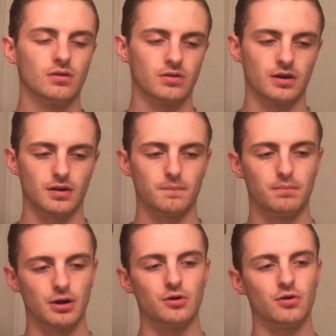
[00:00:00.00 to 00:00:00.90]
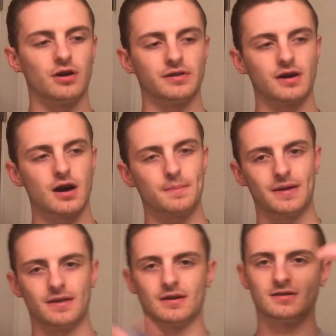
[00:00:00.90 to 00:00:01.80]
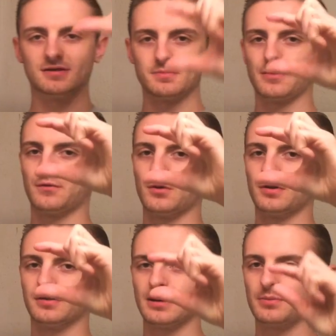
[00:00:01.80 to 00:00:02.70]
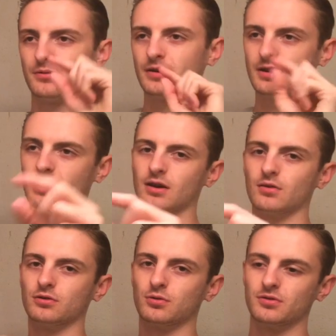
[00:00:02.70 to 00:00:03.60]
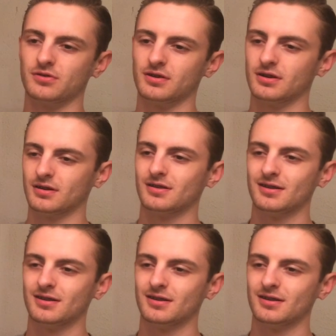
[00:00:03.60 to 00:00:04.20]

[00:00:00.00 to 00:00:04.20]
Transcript: like bundle on top, and then I sit my phone on top of it, angle it towards the